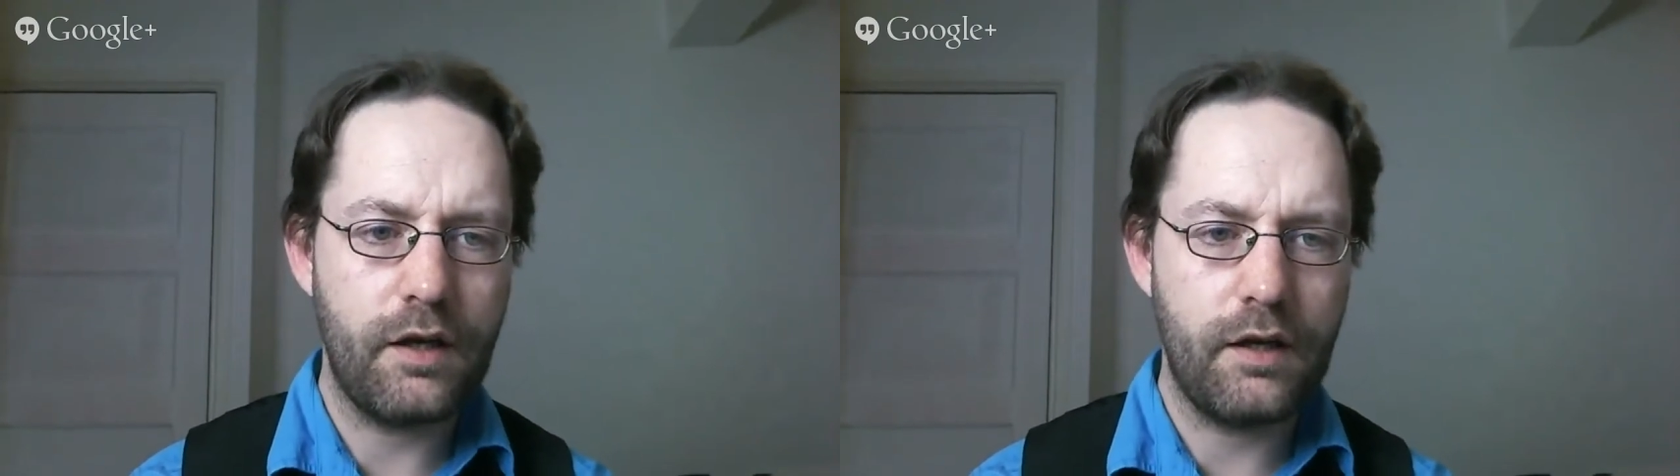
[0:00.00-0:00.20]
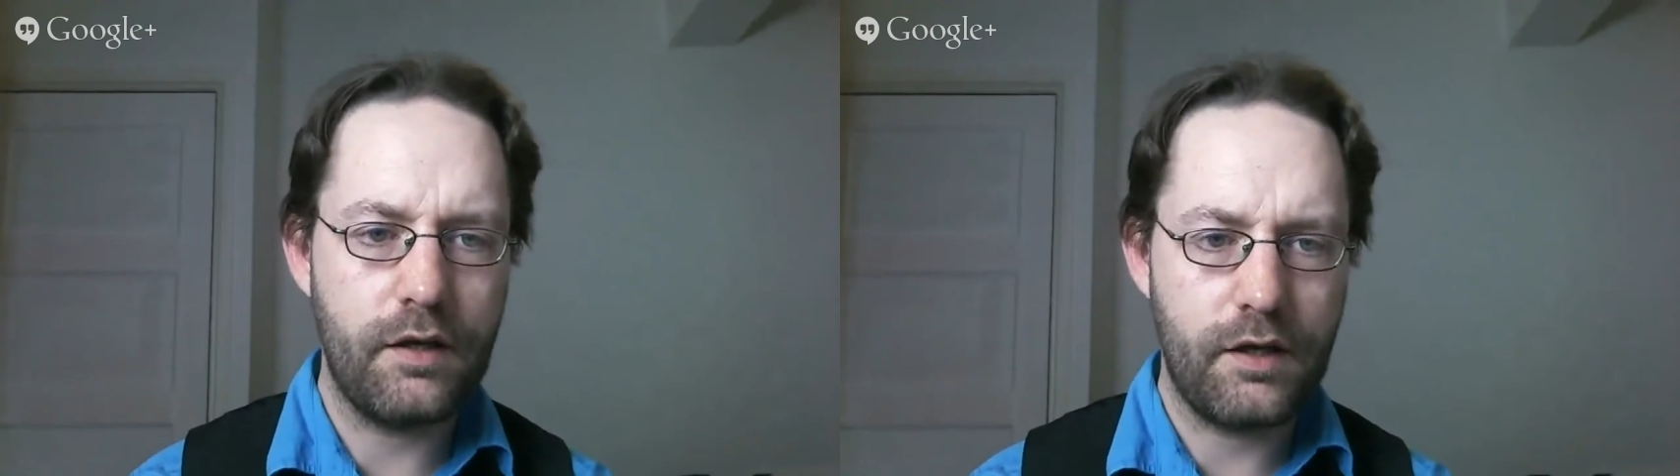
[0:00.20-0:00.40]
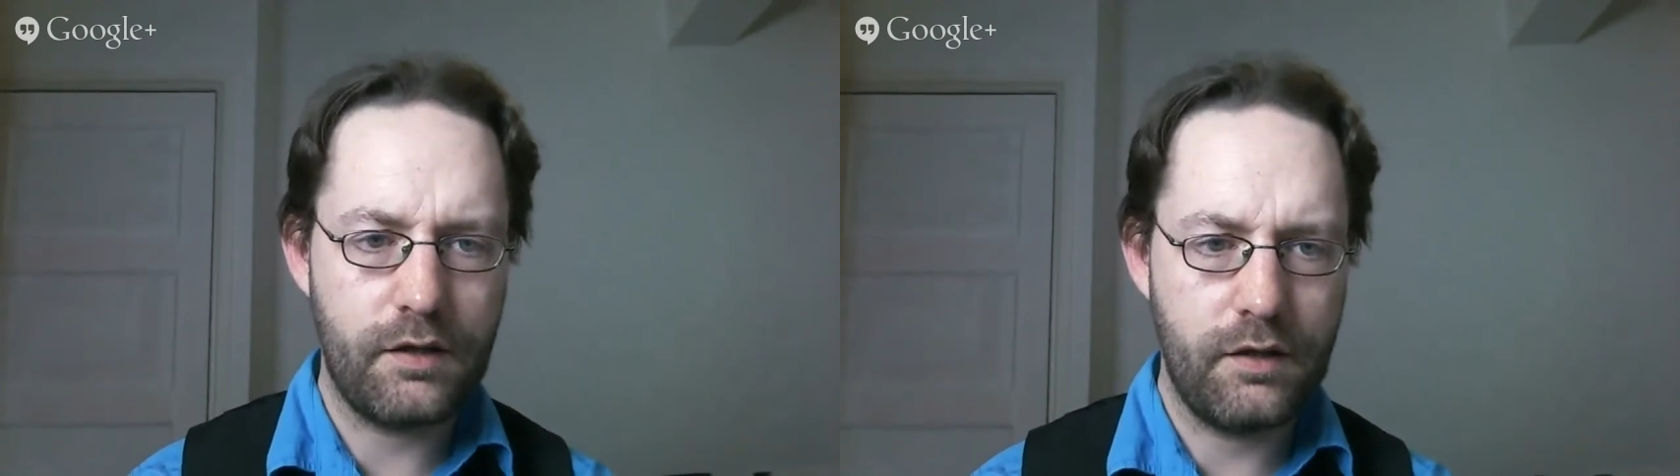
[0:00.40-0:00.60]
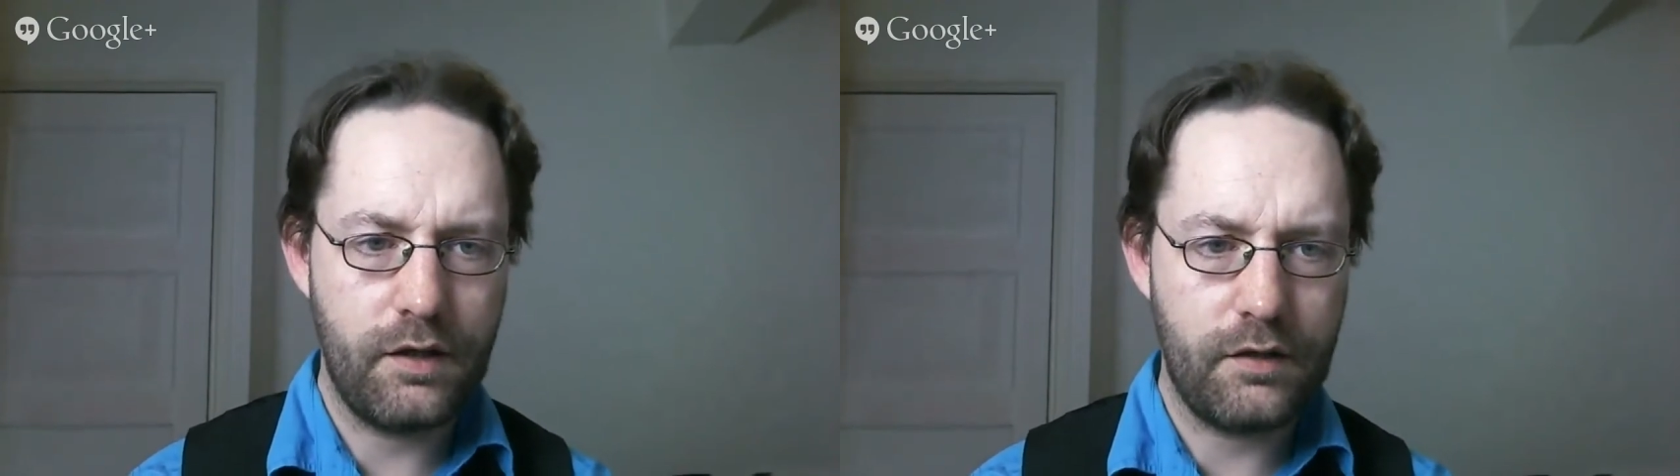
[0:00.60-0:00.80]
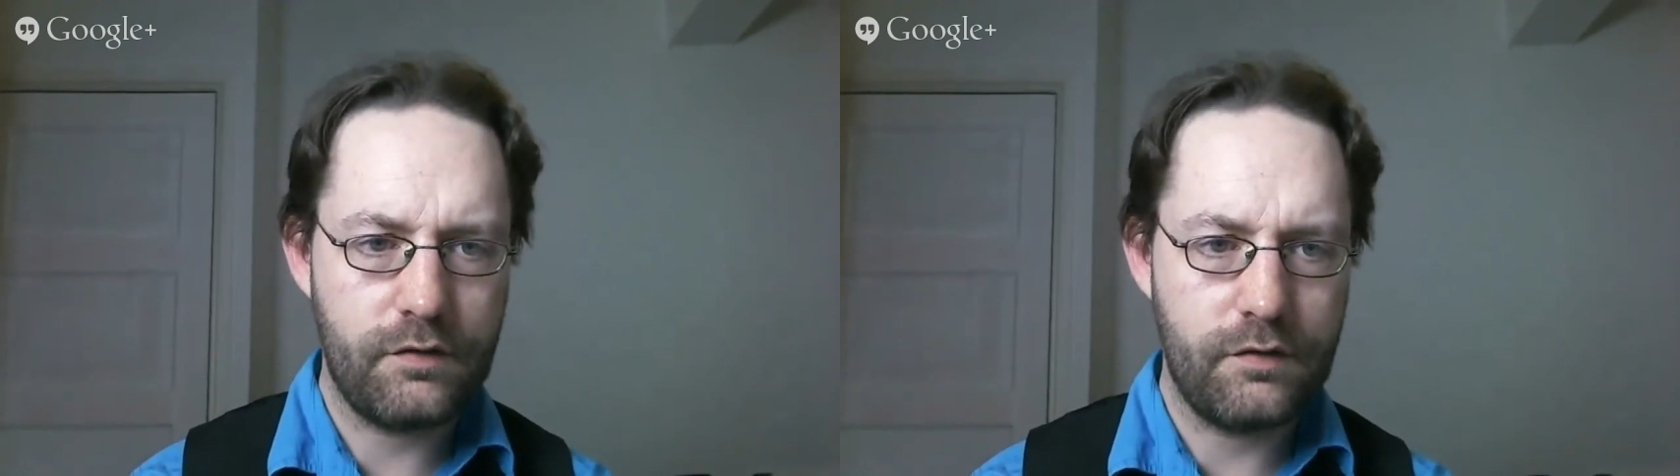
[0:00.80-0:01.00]
and then
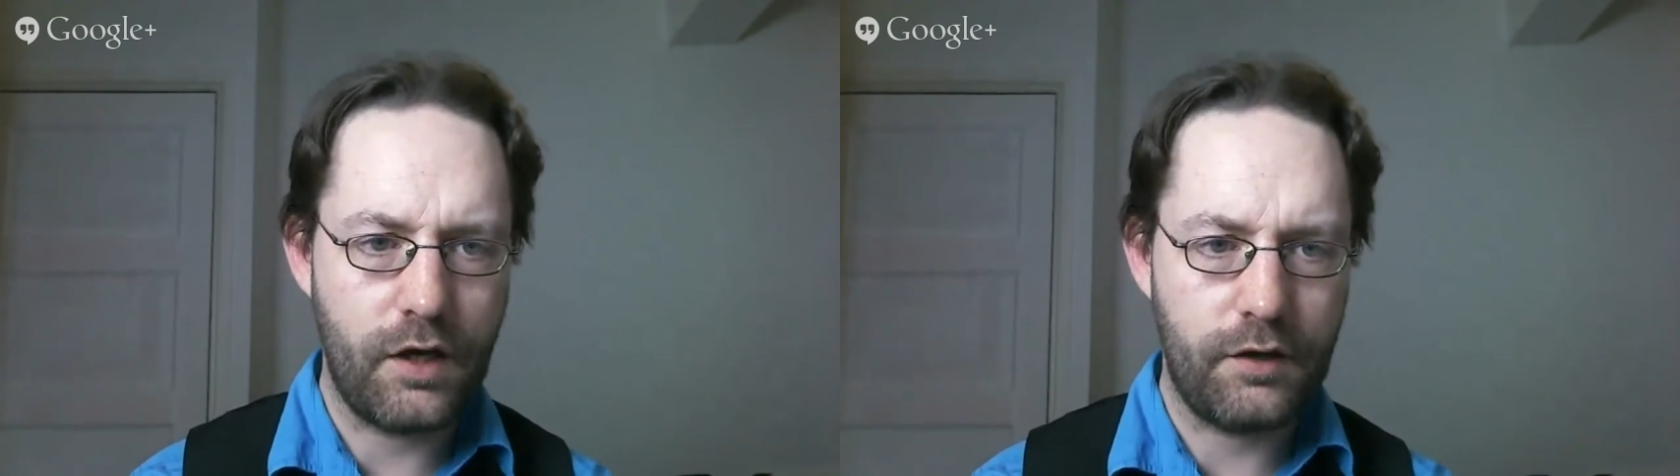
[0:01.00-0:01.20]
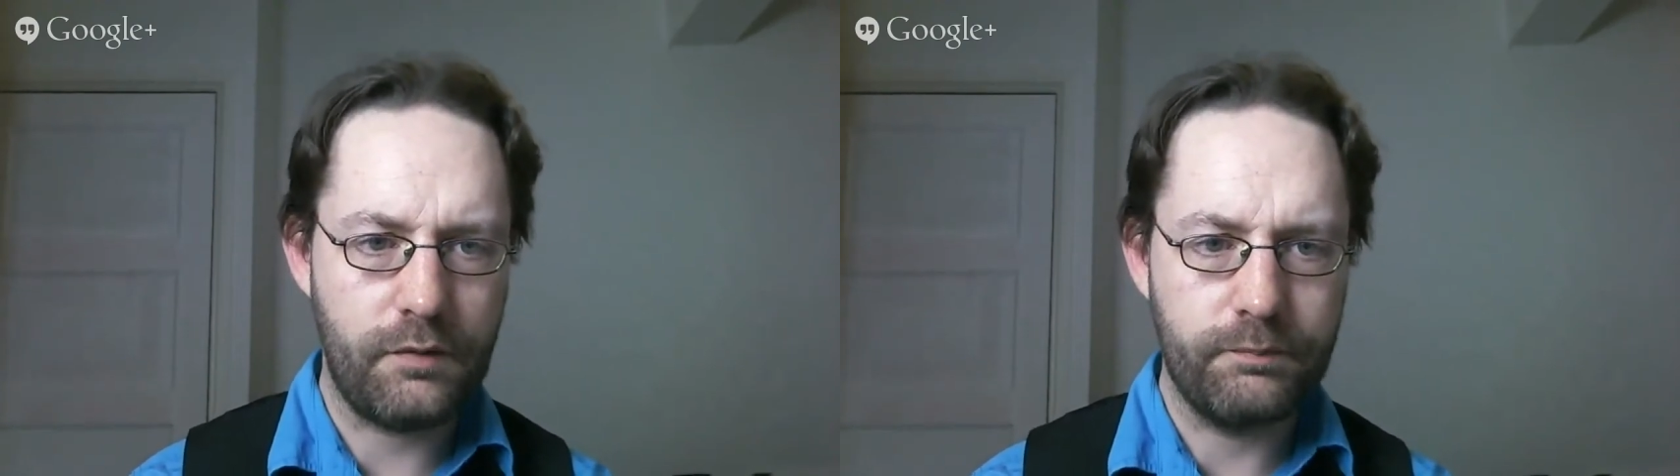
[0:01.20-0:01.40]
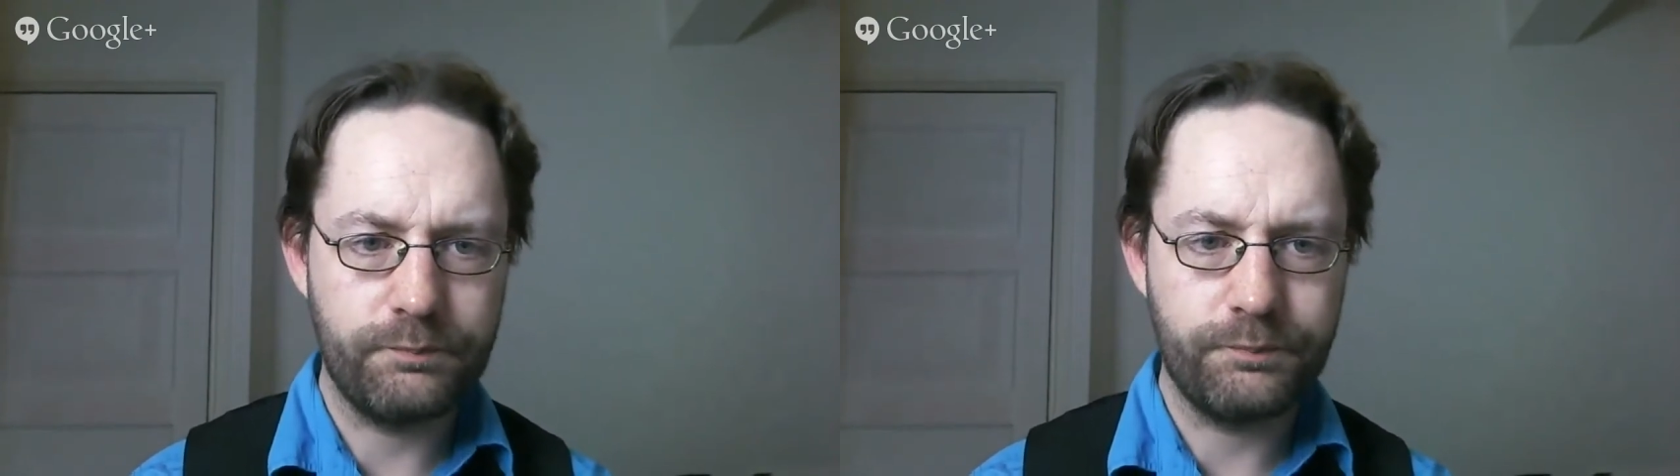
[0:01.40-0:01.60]
it's done.